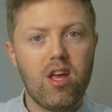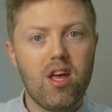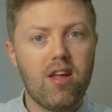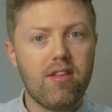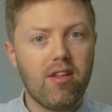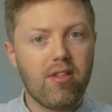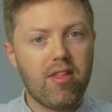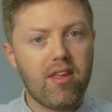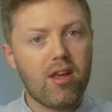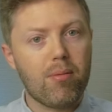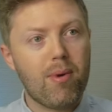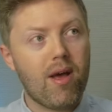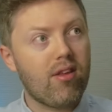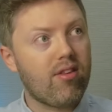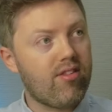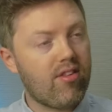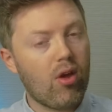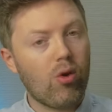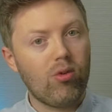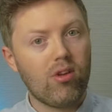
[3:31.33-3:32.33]
they'll think about
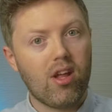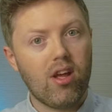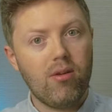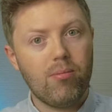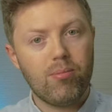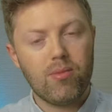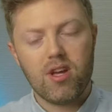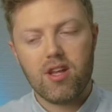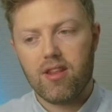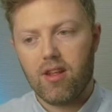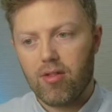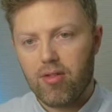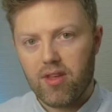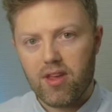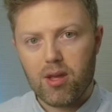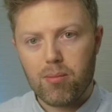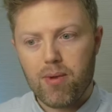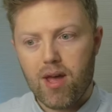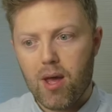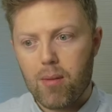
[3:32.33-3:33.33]
solar, and they'll
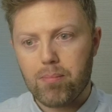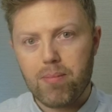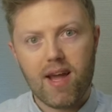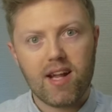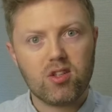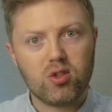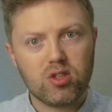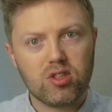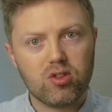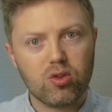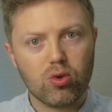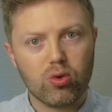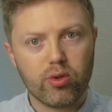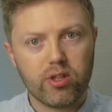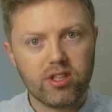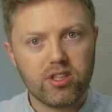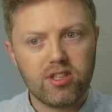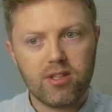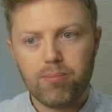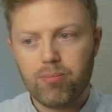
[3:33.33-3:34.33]
think about battery
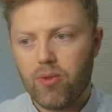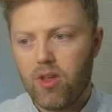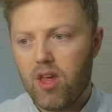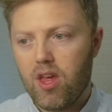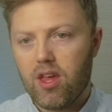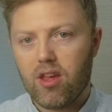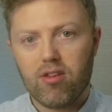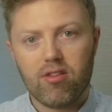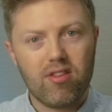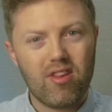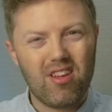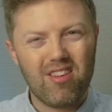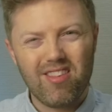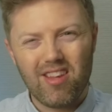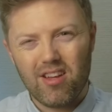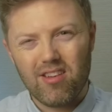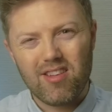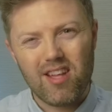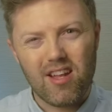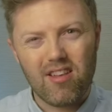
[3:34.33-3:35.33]
storage, because these
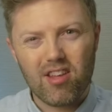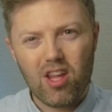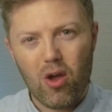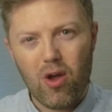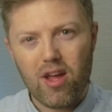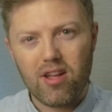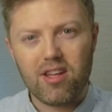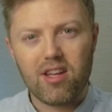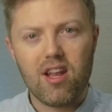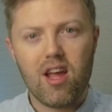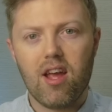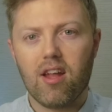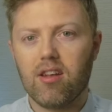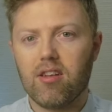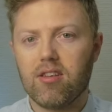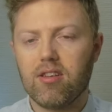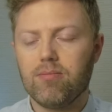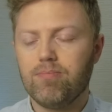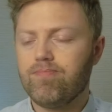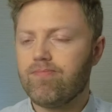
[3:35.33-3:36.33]
things tend to go hand in
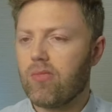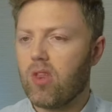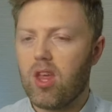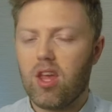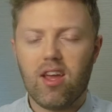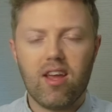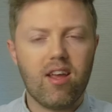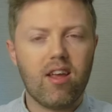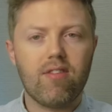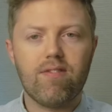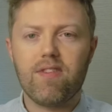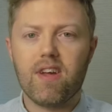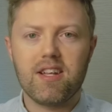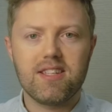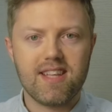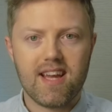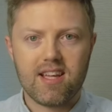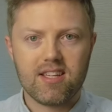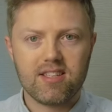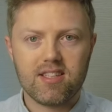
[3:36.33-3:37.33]
hand.
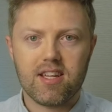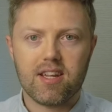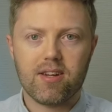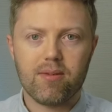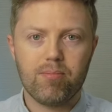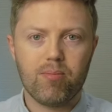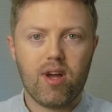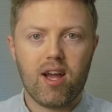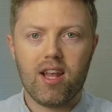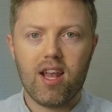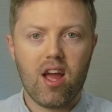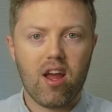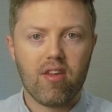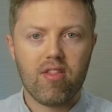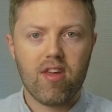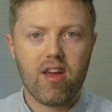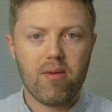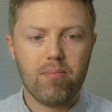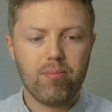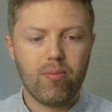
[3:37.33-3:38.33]
Fantastic. I like
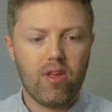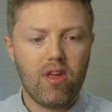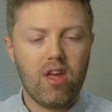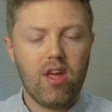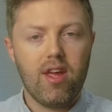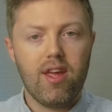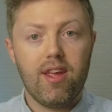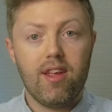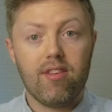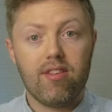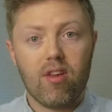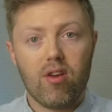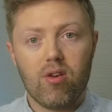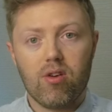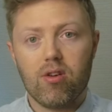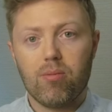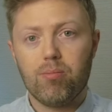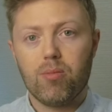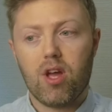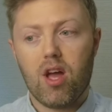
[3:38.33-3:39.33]
that. So
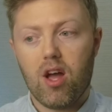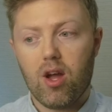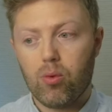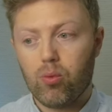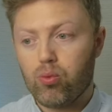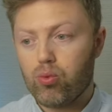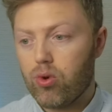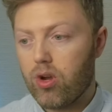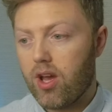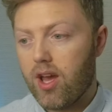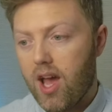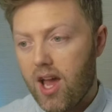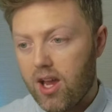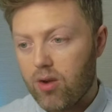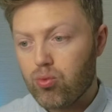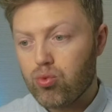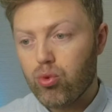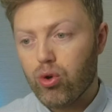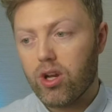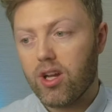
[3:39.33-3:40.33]
I
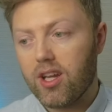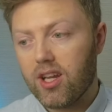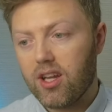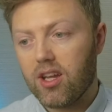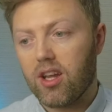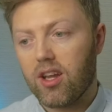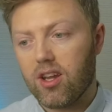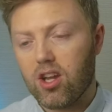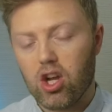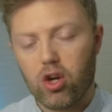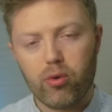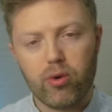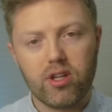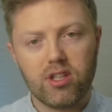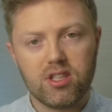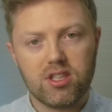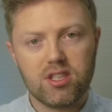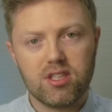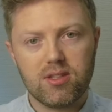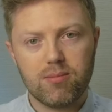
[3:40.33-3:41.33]
really
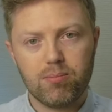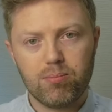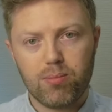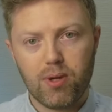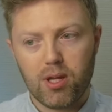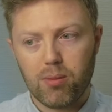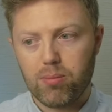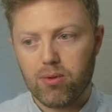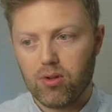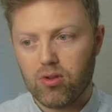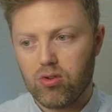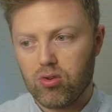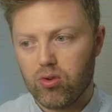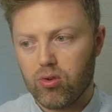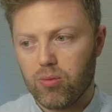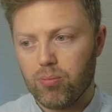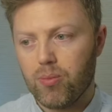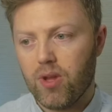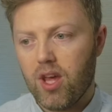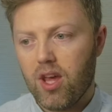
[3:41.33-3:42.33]
encourage people
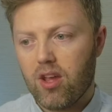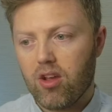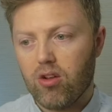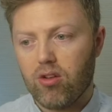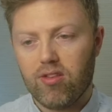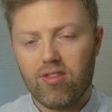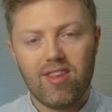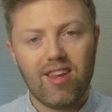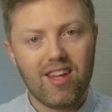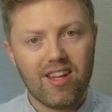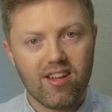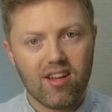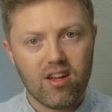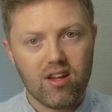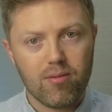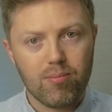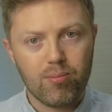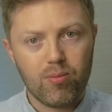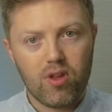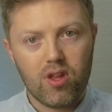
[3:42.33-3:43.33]
to consider